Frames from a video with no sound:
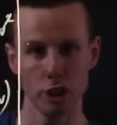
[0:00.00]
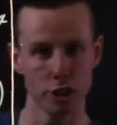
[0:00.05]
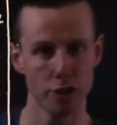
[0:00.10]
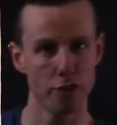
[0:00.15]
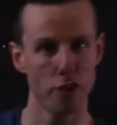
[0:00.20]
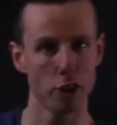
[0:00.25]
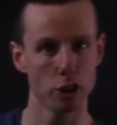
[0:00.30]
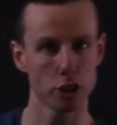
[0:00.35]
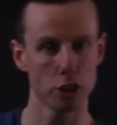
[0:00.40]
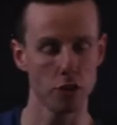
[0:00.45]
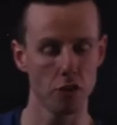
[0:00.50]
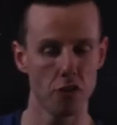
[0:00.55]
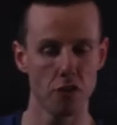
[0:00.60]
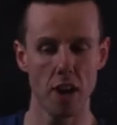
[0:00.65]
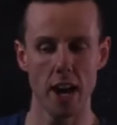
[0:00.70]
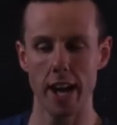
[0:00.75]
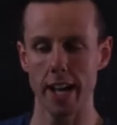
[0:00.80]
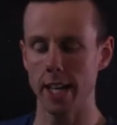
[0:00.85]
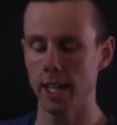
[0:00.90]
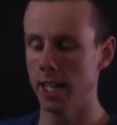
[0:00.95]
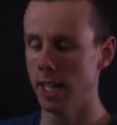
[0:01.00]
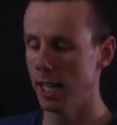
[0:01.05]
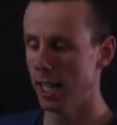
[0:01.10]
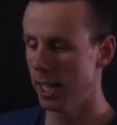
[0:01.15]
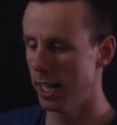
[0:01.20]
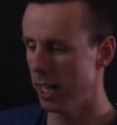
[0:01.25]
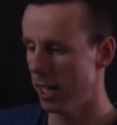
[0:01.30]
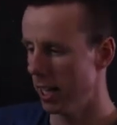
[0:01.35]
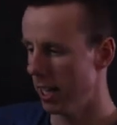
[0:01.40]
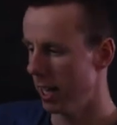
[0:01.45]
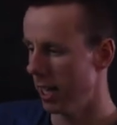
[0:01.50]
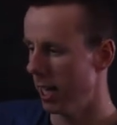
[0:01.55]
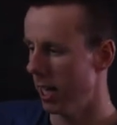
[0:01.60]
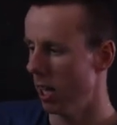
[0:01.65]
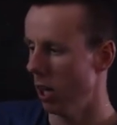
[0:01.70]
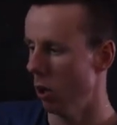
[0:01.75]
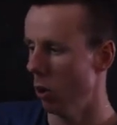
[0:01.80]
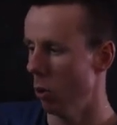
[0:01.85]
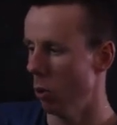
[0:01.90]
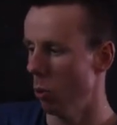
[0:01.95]
a function of phi?
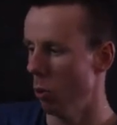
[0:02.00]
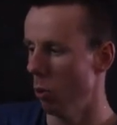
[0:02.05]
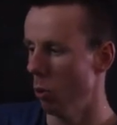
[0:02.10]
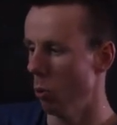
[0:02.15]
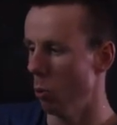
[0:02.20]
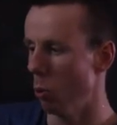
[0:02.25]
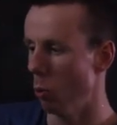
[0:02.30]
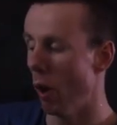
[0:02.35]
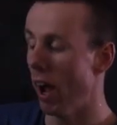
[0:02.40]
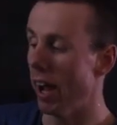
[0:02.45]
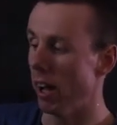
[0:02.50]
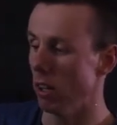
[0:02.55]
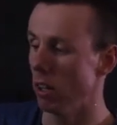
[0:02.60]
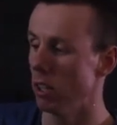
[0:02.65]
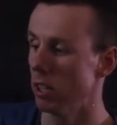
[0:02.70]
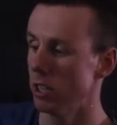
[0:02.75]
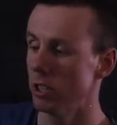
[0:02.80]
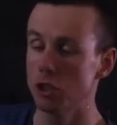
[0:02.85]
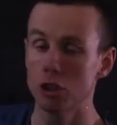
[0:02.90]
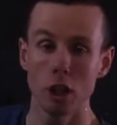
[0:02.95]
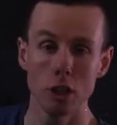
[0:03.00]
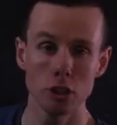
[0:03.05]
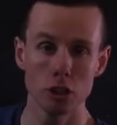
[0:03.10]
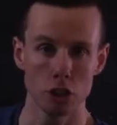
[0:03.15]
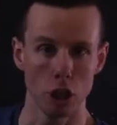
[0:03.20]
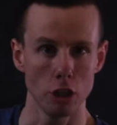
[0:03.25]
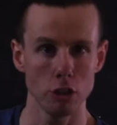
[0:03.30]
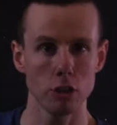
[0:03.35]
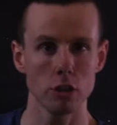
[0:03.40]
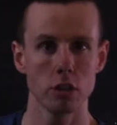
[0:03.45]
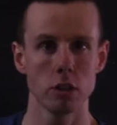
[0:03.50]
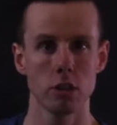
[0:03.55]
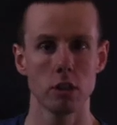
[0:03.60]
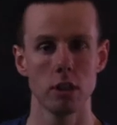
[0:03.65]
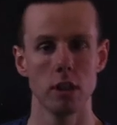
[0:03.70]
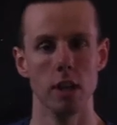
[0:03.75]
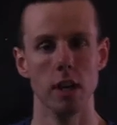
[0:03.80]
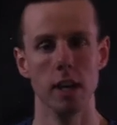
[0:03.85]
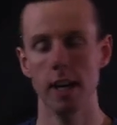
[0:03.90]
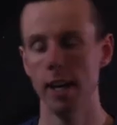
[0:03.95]
Well, turns out,
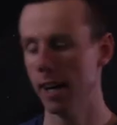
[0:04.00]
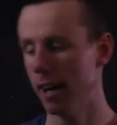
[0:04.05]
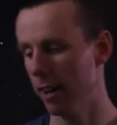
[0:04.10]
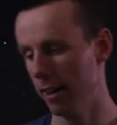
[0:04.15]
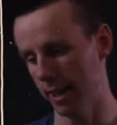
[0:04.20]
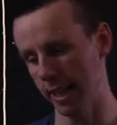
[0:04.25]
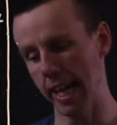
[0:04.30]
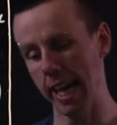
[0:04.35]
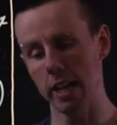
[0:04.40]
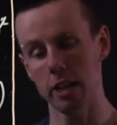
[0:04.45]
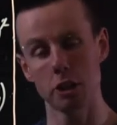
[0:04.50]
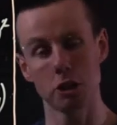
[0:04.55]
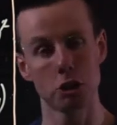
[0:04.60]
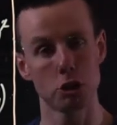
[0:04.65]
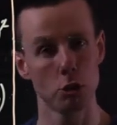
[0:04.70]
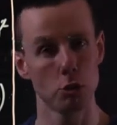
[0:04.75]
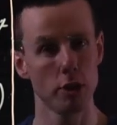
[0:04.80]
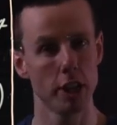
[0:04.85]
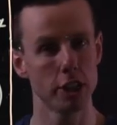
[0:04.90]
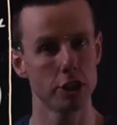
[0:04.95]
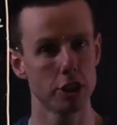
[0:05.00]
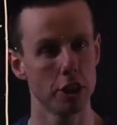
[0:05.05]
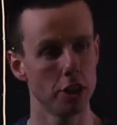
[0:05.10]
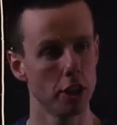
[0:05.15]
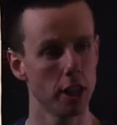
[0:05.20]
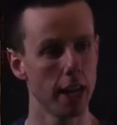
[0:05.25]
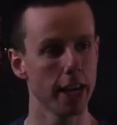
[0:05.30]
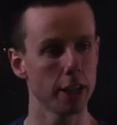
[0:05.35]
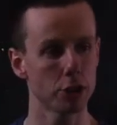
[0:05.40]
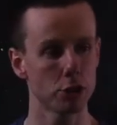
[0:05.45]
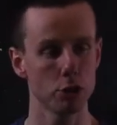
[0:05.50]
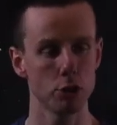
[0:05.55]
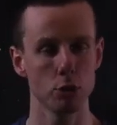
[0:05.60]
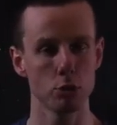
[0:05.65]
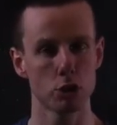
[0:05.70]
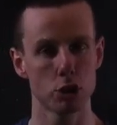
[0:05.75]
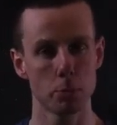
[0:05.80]
and again I show this in the lecture notes, the